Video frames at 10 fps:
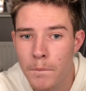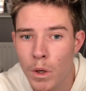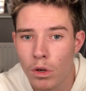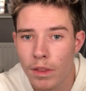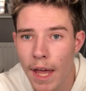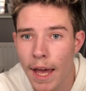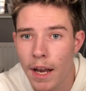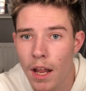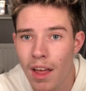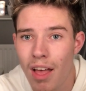But
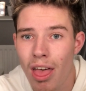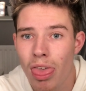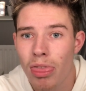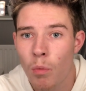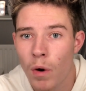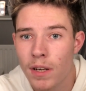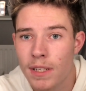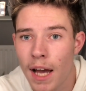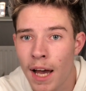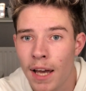then, the
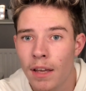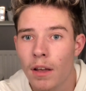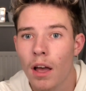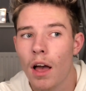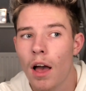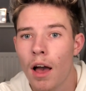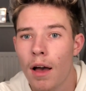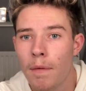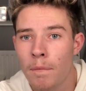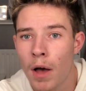one day,
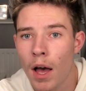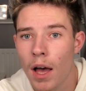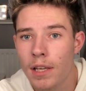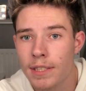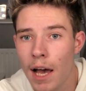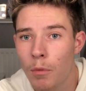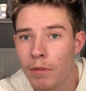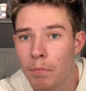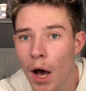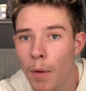I sat
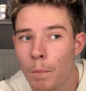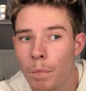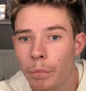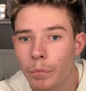with Mum